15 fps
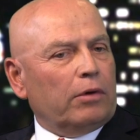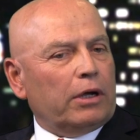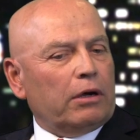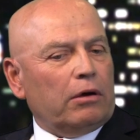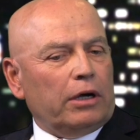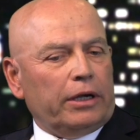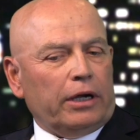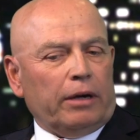
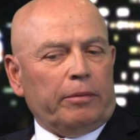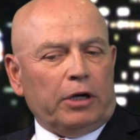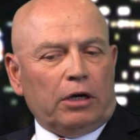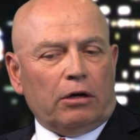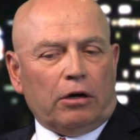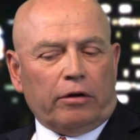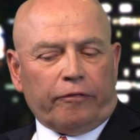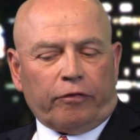Well, I
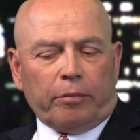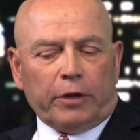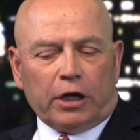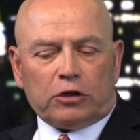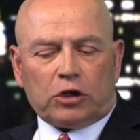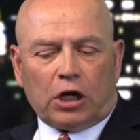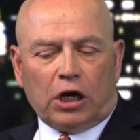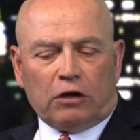mean, uh, from
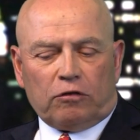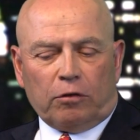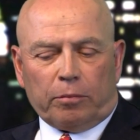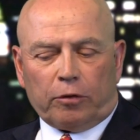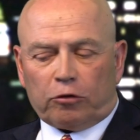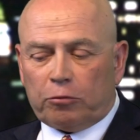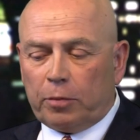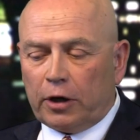the
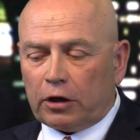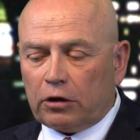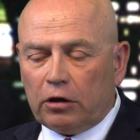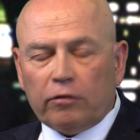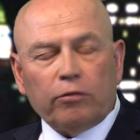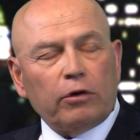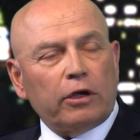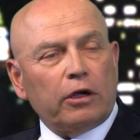education
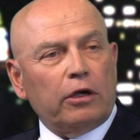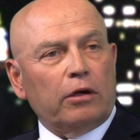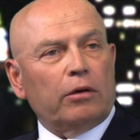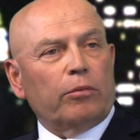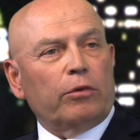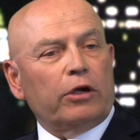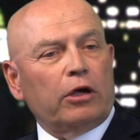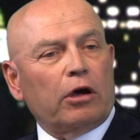perspective, we
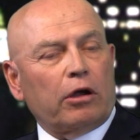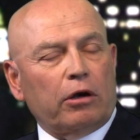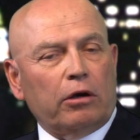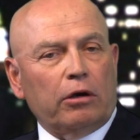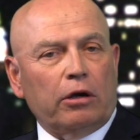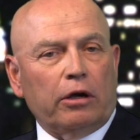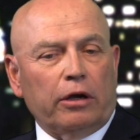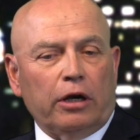we got
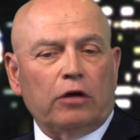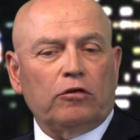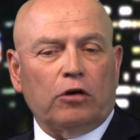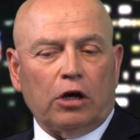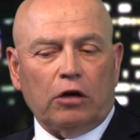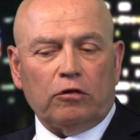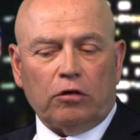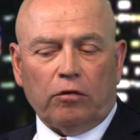a, an
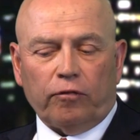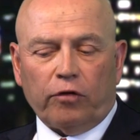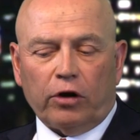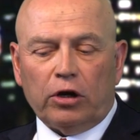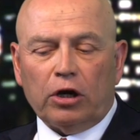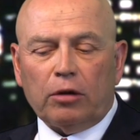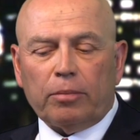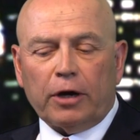education
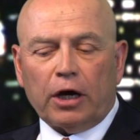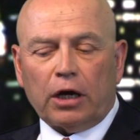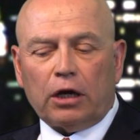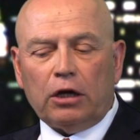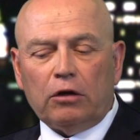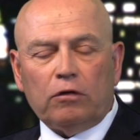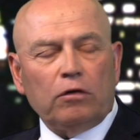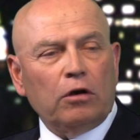funding
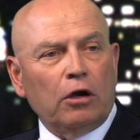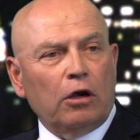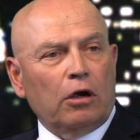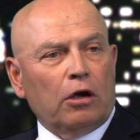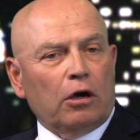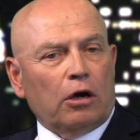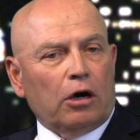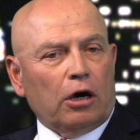package
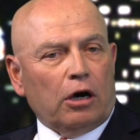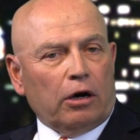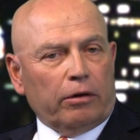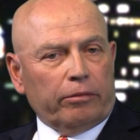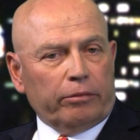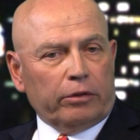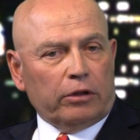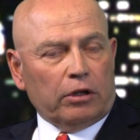
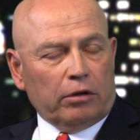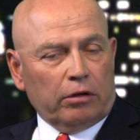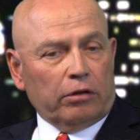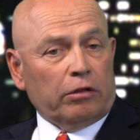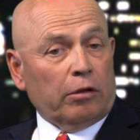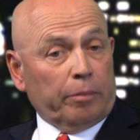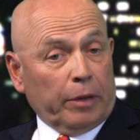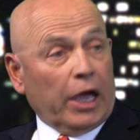uh, that,
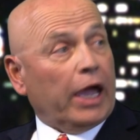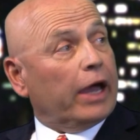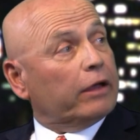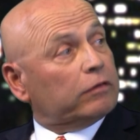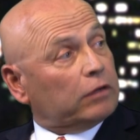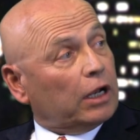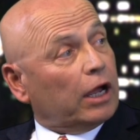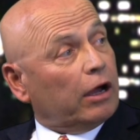that
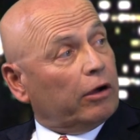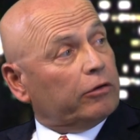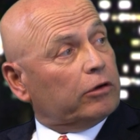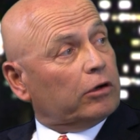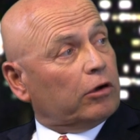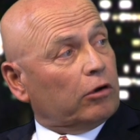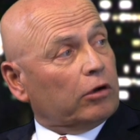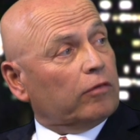passed
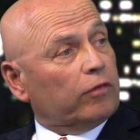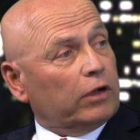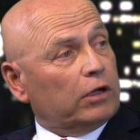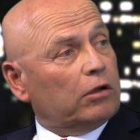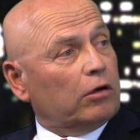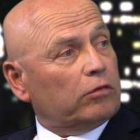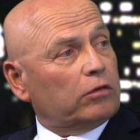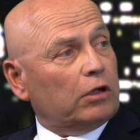out during
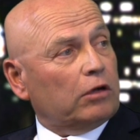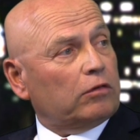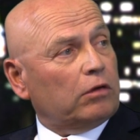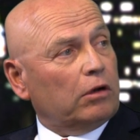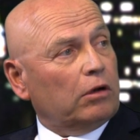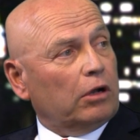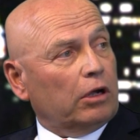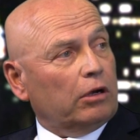veto
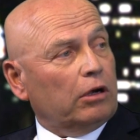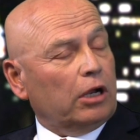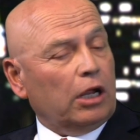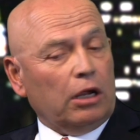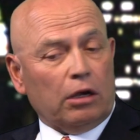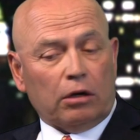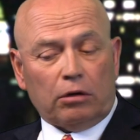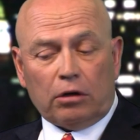session, uh,
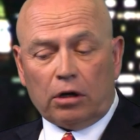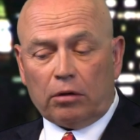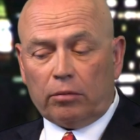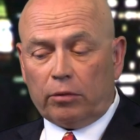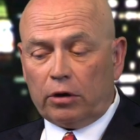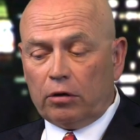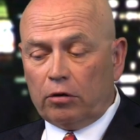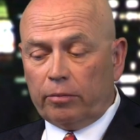and uh,
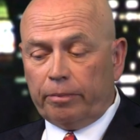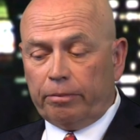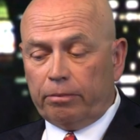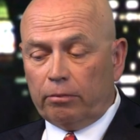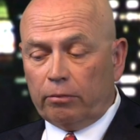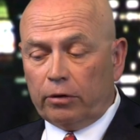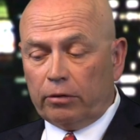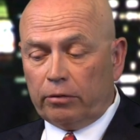we hope
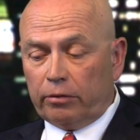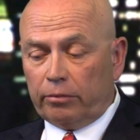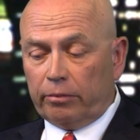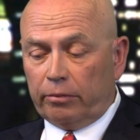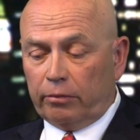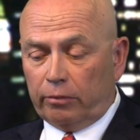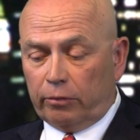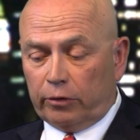will
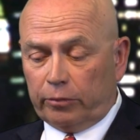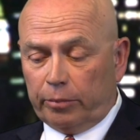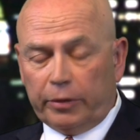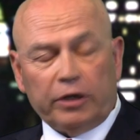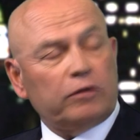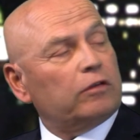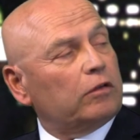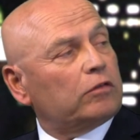will
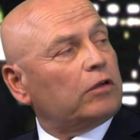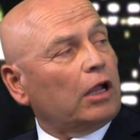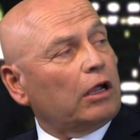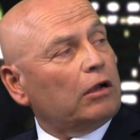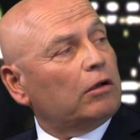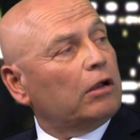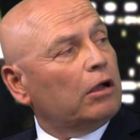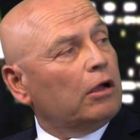be
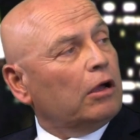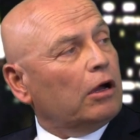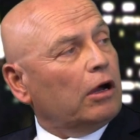sustained.